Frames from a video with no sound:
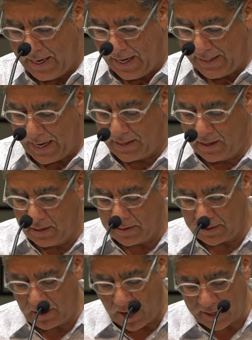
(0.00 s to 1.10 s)
And like
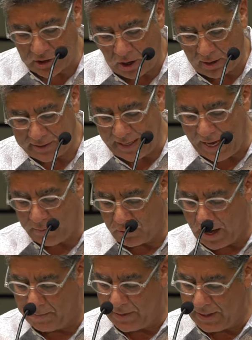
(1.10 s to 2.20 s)
God's call to
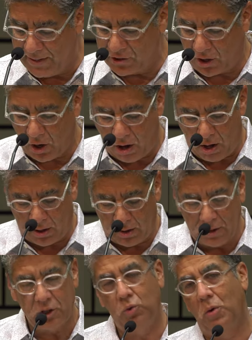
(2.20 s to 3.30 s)
Abraham, it is a
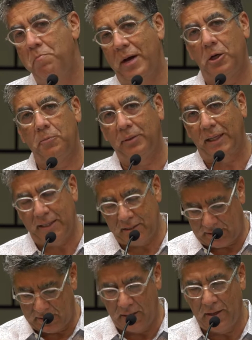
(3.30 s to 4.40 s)
call to a better
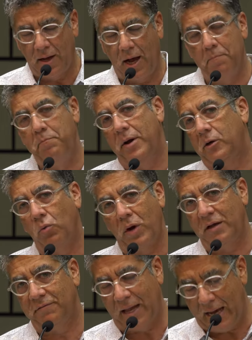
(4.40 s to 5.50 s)
place, a better
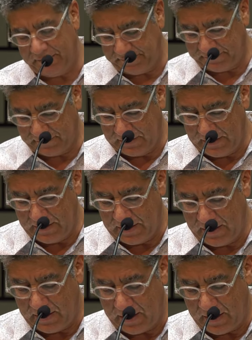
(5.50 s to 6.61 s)
way of life
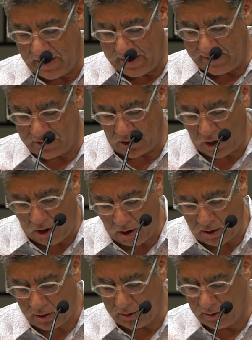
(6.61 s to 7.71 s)
it is a
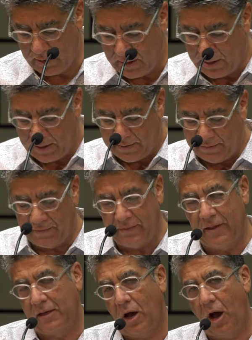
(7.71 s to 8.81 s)
call
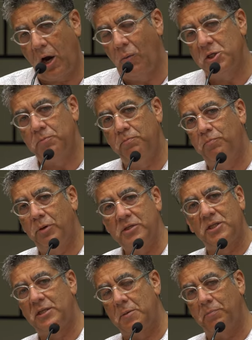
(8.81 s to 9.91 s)
that God always
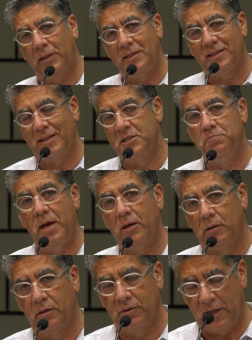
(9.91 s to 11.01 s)
puts us in a place that is
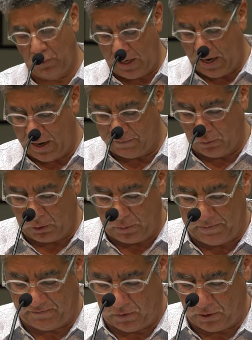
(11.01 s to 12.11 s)
better than we ever were
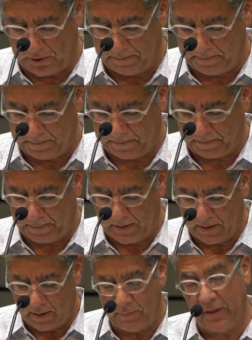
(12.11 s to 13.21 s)
before
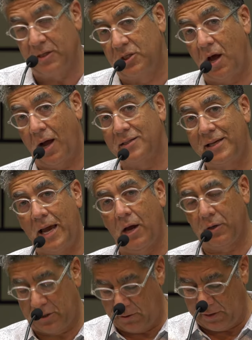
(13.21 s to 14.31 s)
because God's
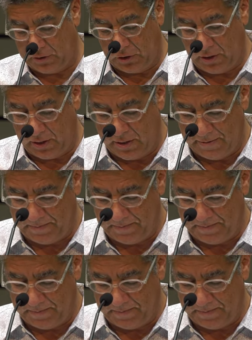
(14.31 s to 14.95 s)
character is good.